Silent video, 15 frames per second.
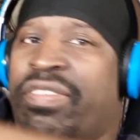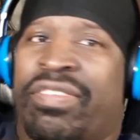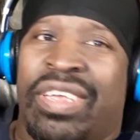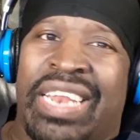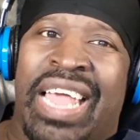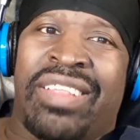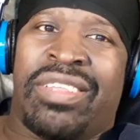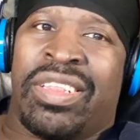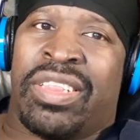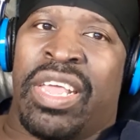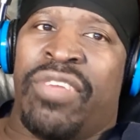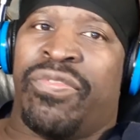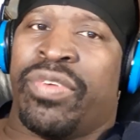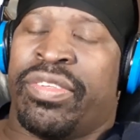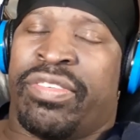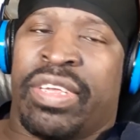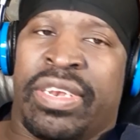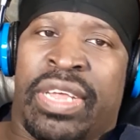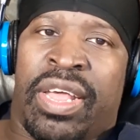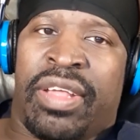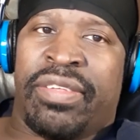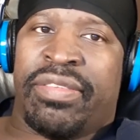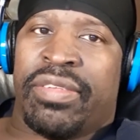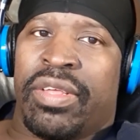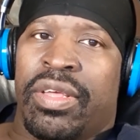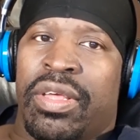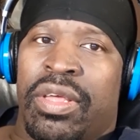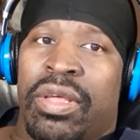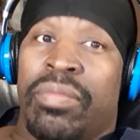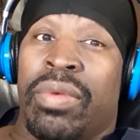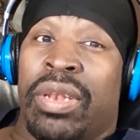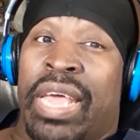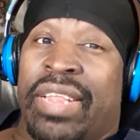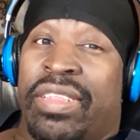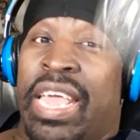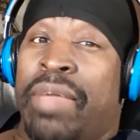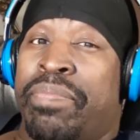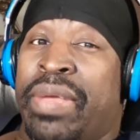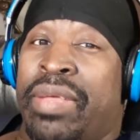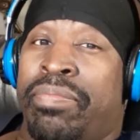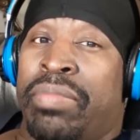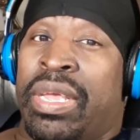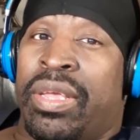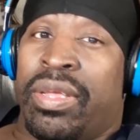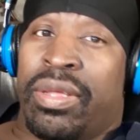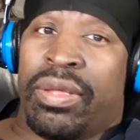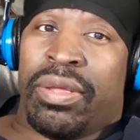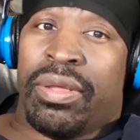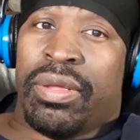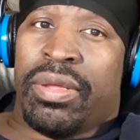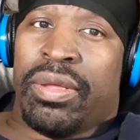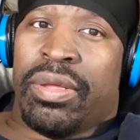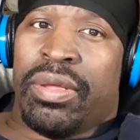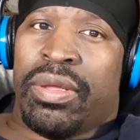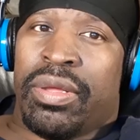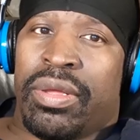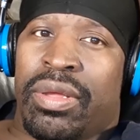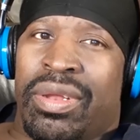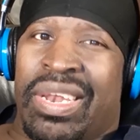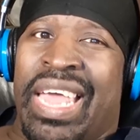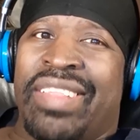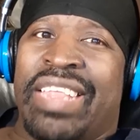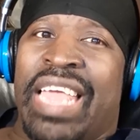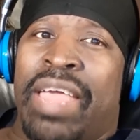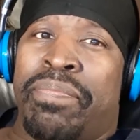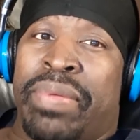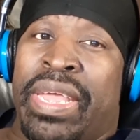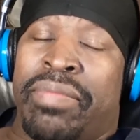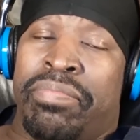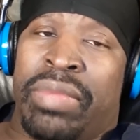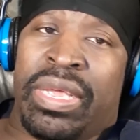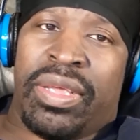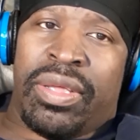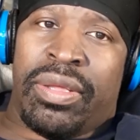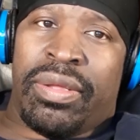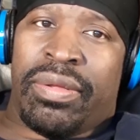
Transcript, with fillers: See, that's the difference in us. But let that been me. Let that been me.